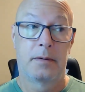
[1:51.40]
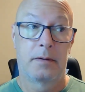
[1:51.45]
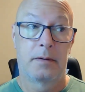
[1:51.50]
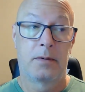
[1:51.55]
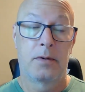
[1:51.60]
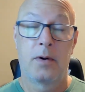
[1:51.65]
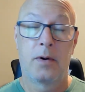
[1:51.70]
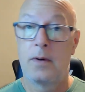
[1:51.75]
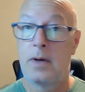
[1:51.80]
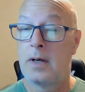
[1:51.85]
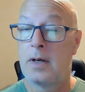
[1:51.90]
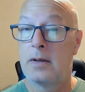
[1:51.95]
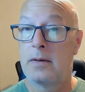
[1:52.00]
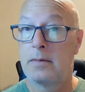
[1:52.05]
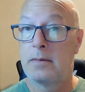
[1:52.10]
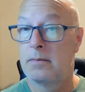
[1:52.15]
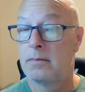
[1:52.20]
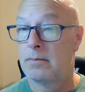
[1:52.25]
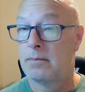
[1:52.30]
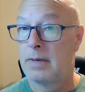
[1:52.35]
Go
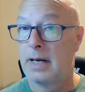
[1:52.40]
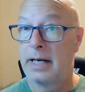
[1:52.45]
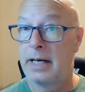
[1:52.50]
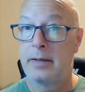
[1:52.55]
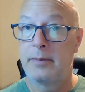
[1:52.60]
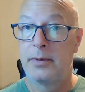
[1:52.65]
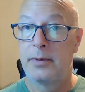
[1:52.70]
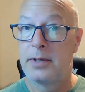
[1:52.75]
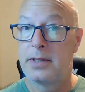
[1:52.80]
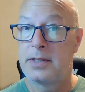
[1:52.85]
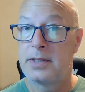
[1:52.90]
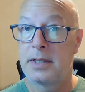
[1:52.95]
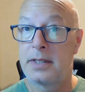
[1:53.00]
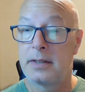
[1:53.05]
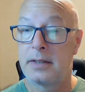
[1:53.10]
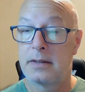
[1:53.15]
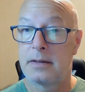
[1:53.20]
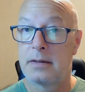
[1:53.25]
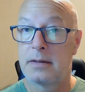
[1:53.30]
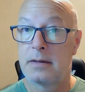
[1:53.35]
out, buy a
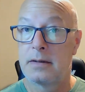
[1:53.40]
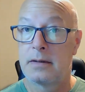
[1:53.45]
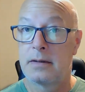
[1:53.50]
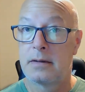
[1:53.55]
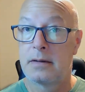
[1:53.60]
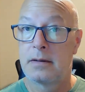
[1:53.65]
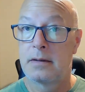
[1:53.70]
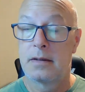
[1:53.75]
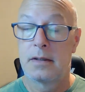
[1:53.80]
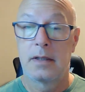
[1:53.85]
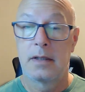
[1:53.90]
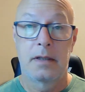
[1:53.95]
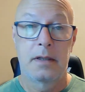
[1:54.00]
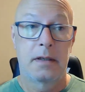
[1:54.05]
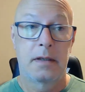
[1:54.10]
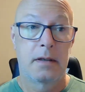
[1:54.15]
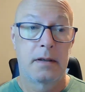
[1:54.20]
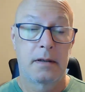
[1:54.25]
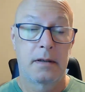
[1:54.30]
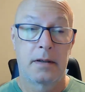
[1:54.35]
brisket,
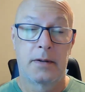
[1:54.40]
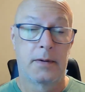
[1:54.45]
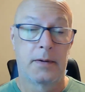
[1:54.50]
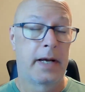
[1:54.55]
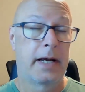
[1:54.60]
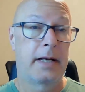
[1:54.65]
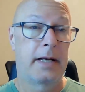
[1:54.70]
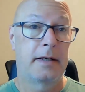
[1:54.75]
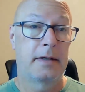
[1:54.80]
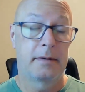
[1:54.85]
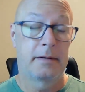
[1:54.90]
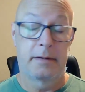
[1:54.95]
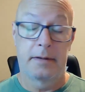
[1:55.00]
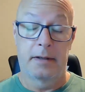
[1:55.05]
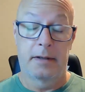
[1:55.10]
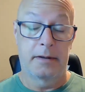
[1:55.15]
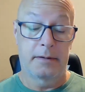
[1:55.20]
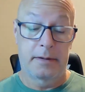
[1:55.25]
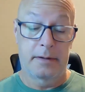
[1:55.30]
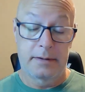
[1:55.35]
grind,
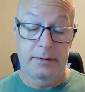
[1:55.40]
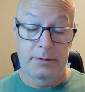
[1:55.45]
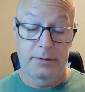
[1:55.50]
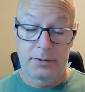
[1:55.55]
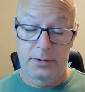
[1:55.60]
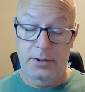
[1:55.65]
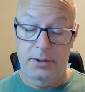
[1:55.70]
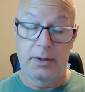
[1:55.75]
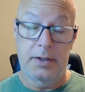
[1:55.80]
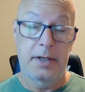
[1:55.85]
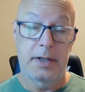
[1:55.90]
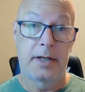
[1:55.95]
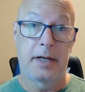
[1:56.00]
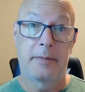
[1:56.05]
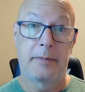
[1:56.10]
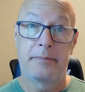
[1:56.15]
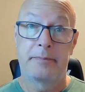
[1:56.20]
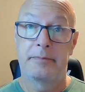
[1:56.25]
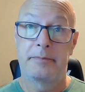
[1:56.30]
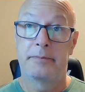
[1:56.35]
chunk it
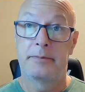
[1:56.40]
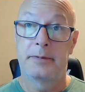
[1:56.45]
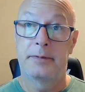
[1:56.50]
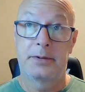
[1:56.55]
up,